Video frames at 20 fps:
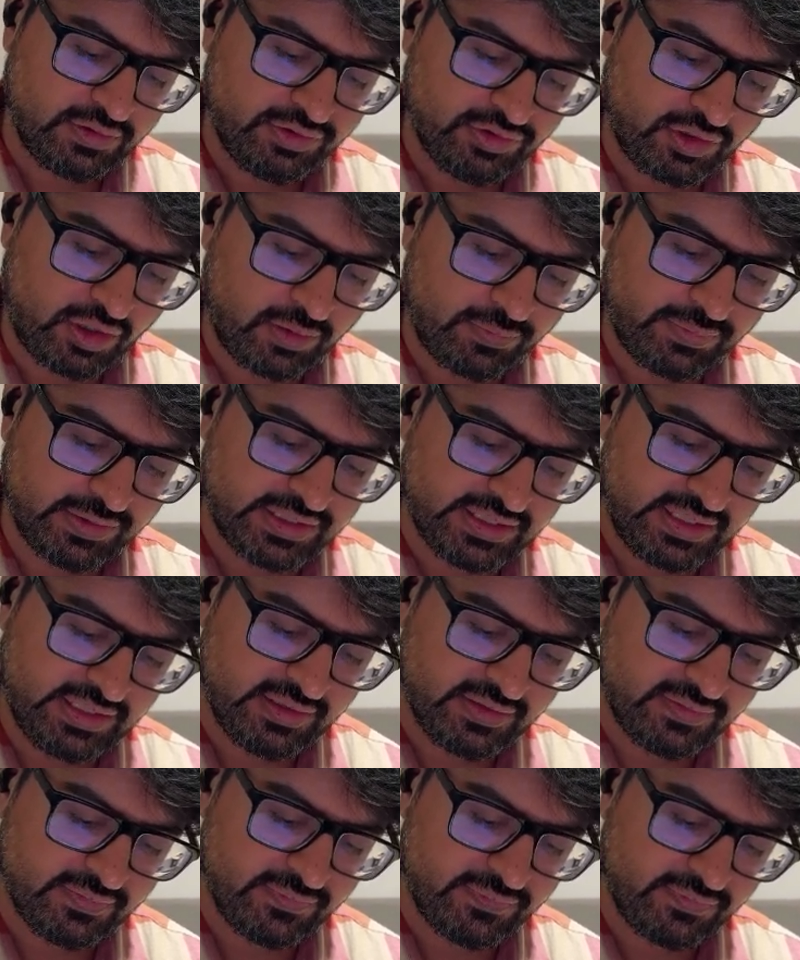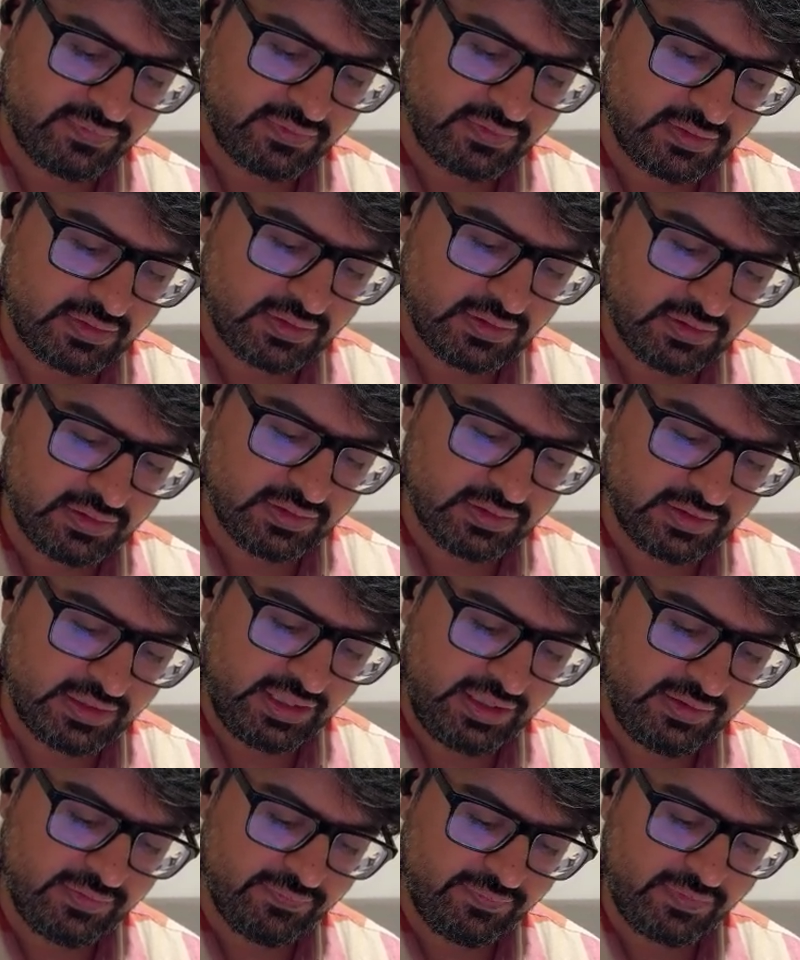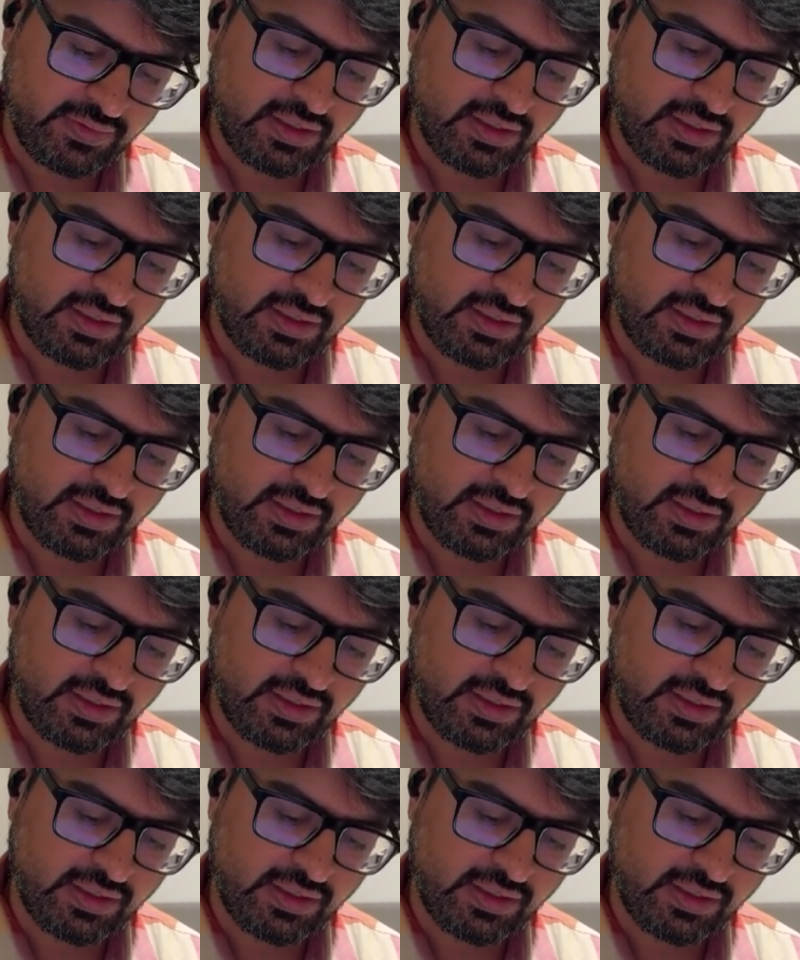neuropathy, right?